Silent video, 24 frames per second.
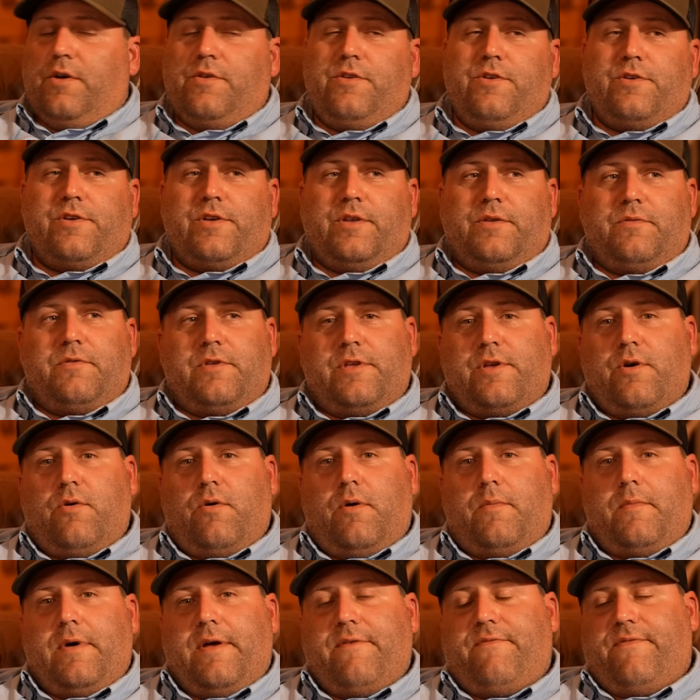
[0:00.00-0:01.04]
you can
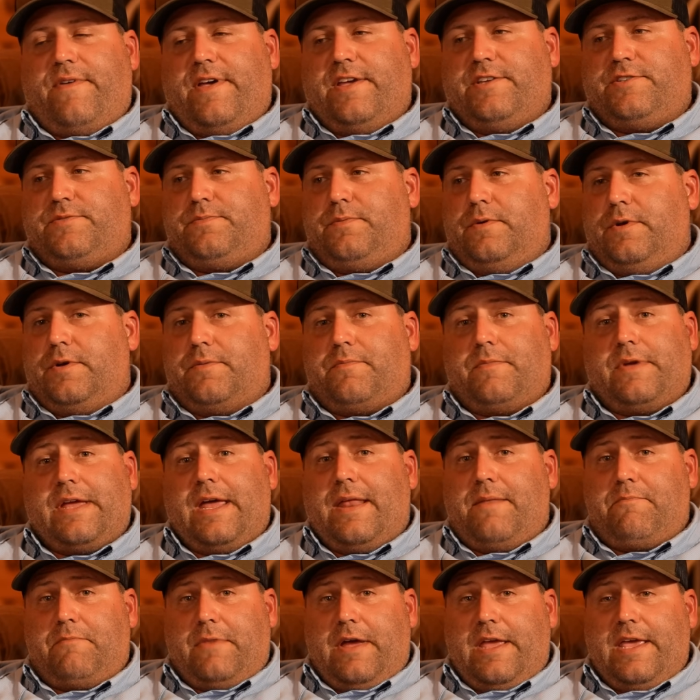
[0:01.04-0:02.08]
go on my Facebook. We
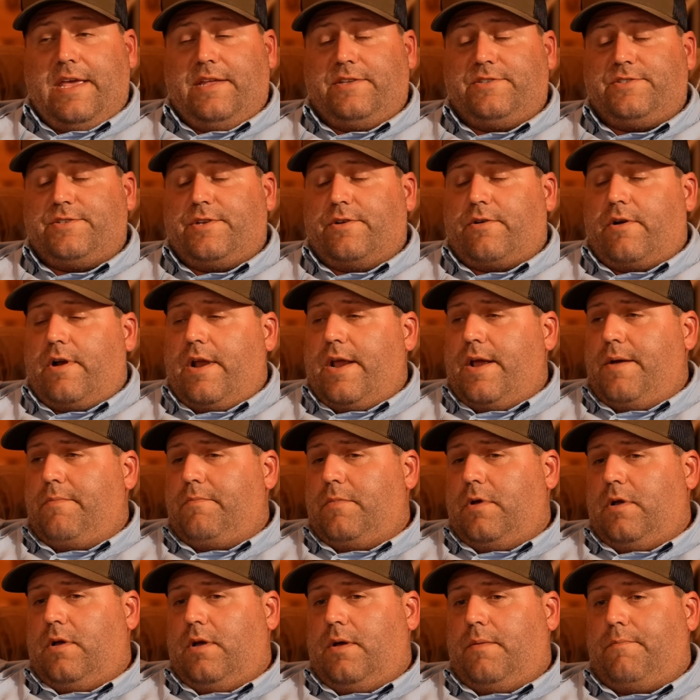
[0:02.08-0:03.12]
got my
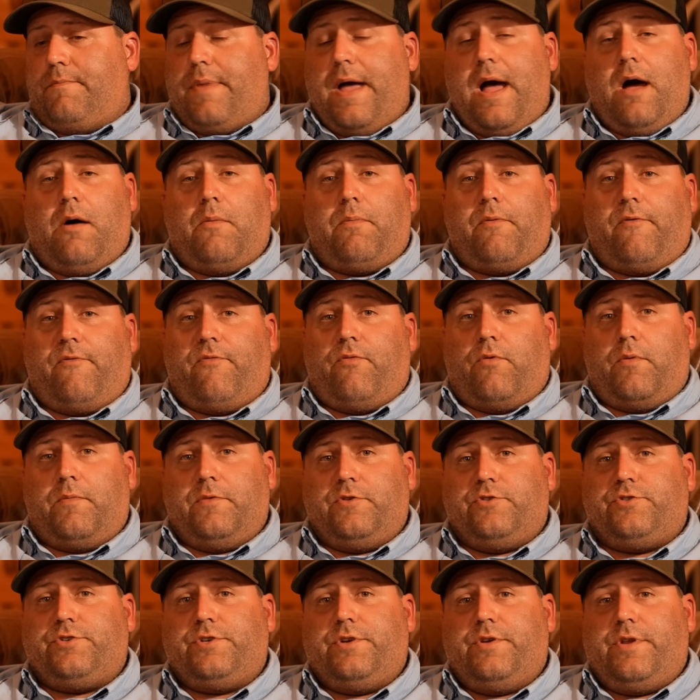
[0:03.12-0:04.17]
Instagram,
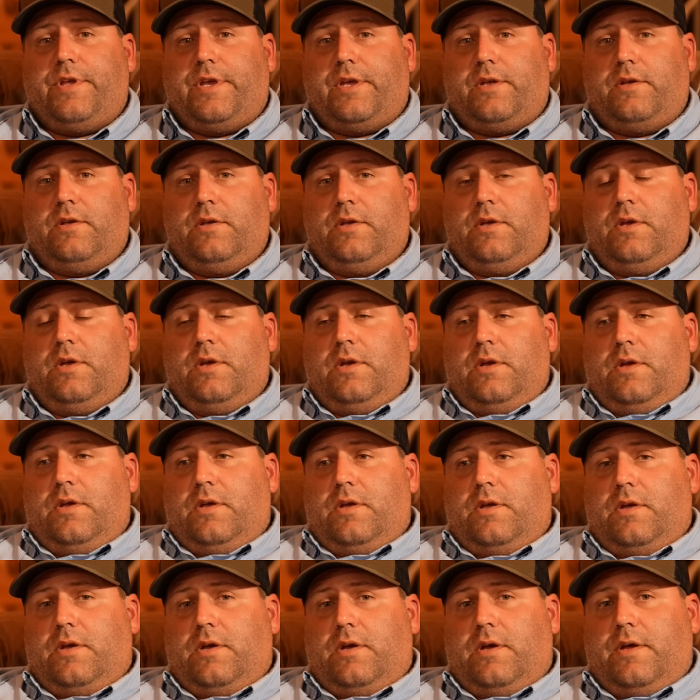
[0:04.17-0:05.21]

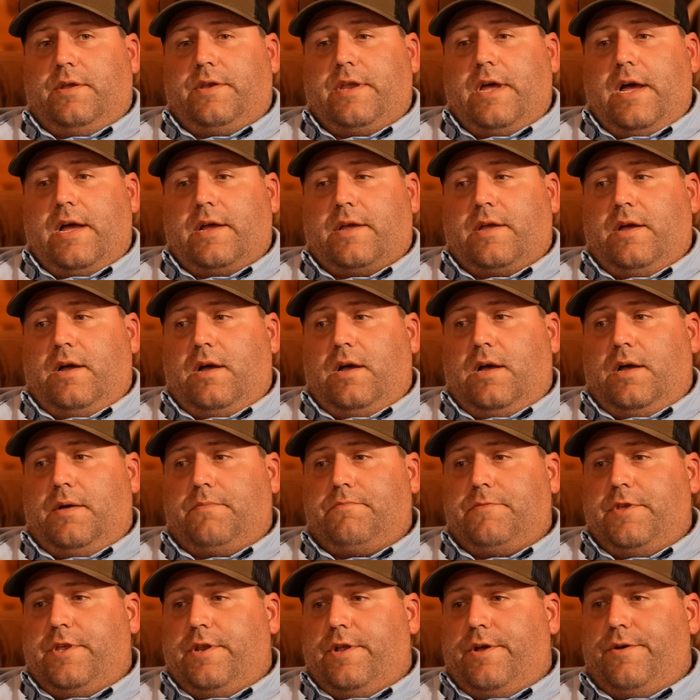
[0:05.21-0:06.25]

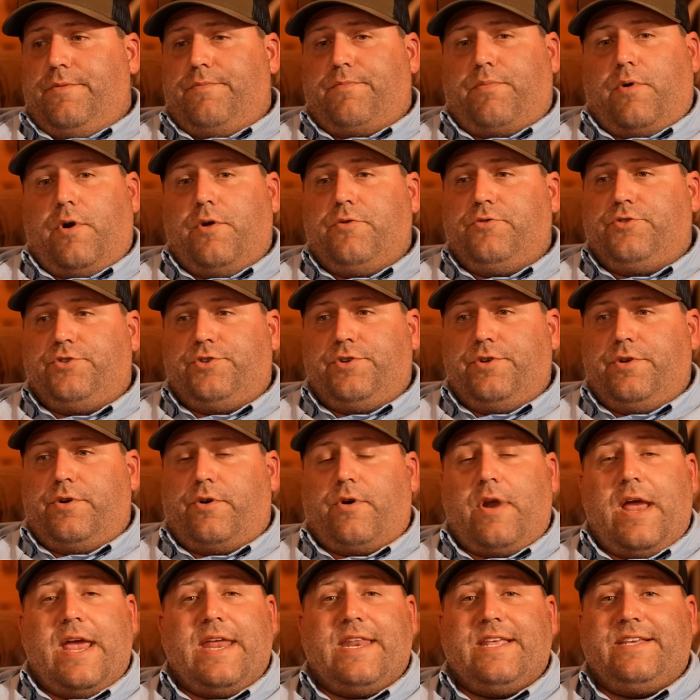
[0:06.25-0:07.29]
powellperformanceshooting.com, you know,
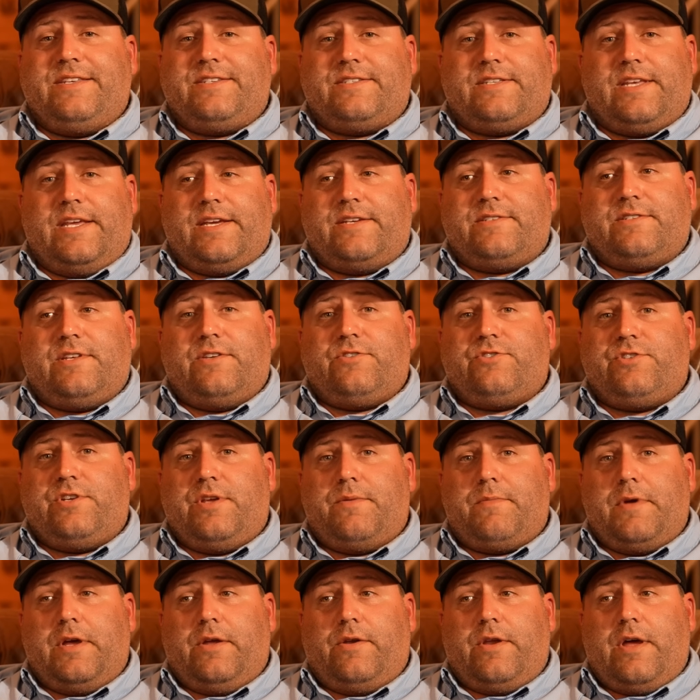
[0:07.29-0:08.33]

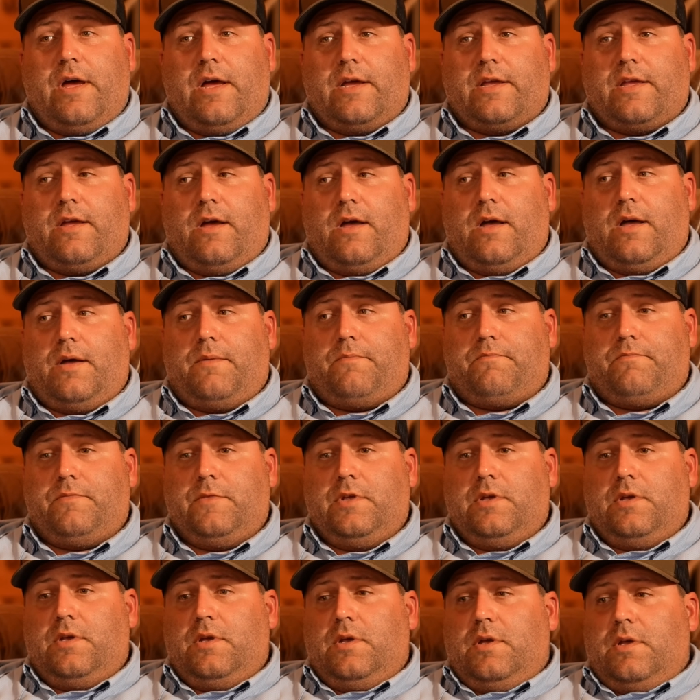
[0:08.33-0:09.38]
proshooter86@gmail.com.
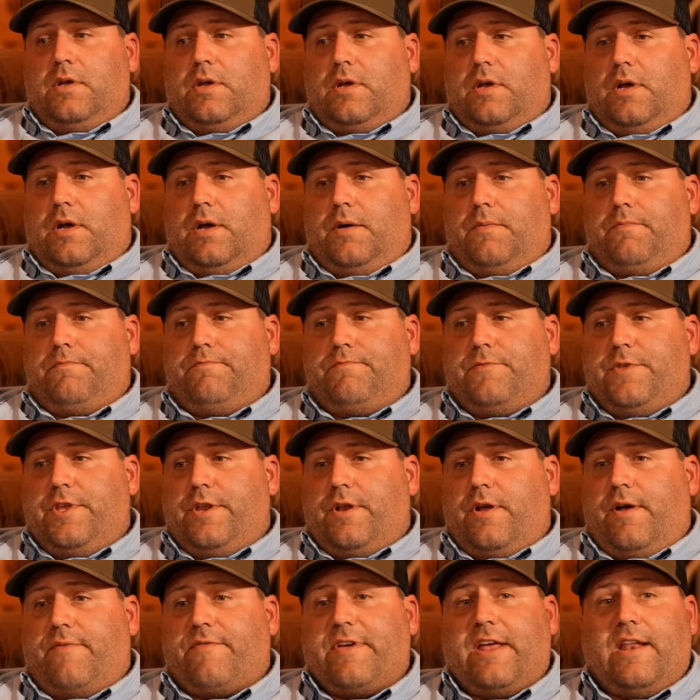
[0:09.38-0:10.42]

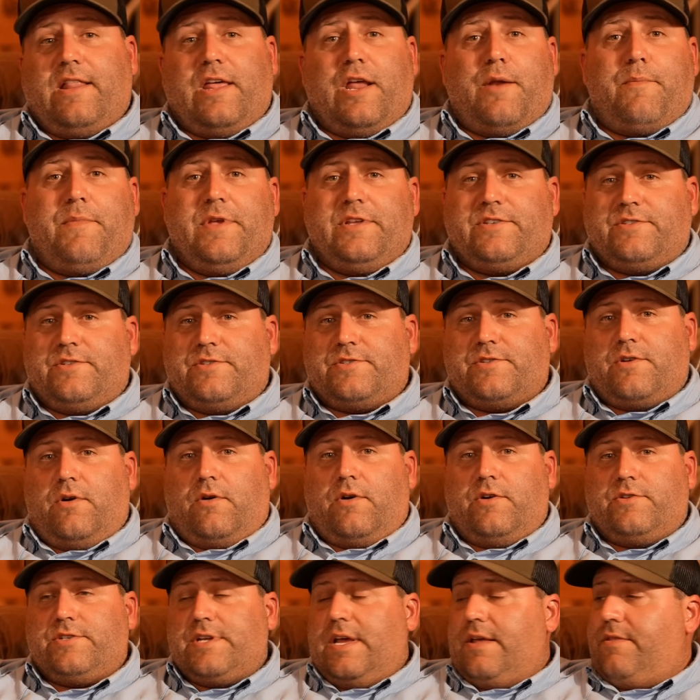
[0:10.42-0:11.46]
You know, I've got a lot of business
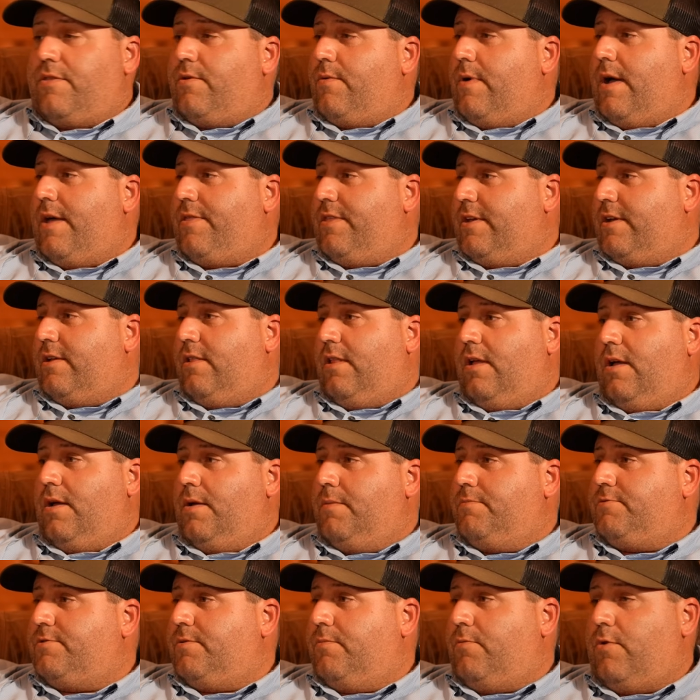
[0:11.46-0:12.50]
cards out throughout the
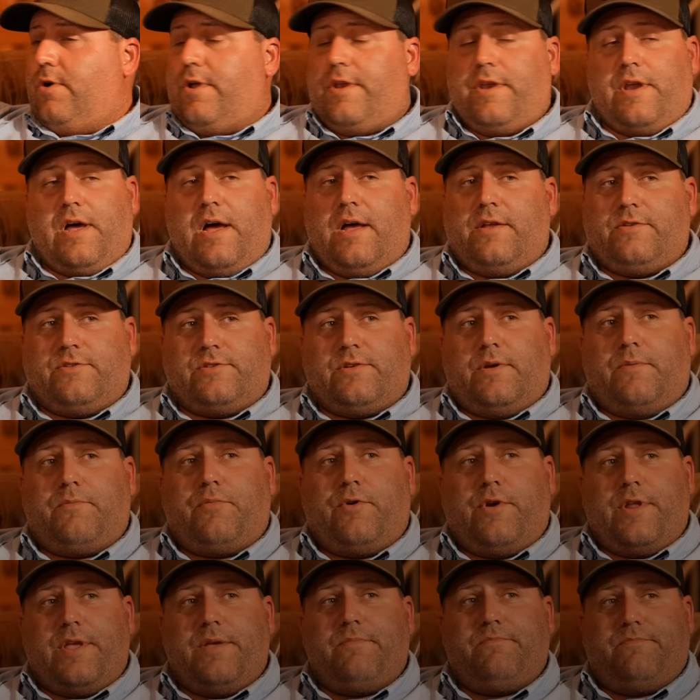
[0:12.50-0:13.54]
clubs and whatnot, so I'm
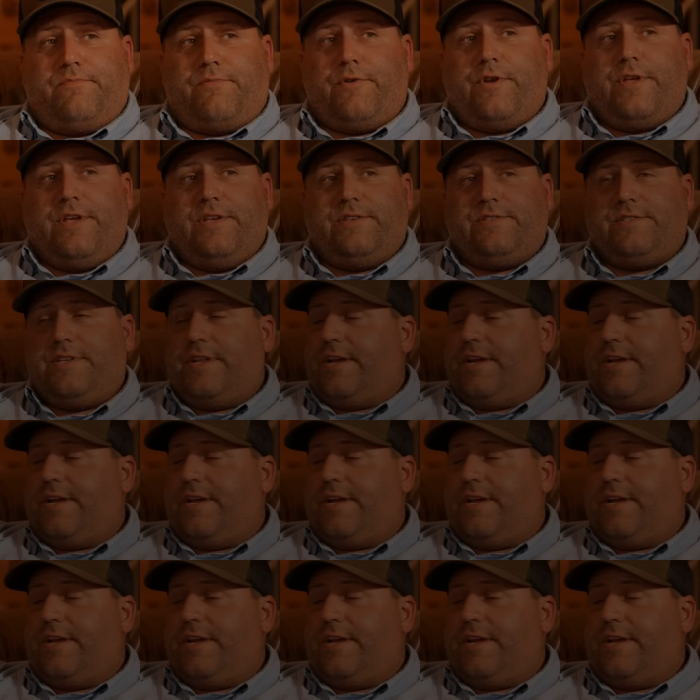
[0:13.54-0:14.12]
pretty easy to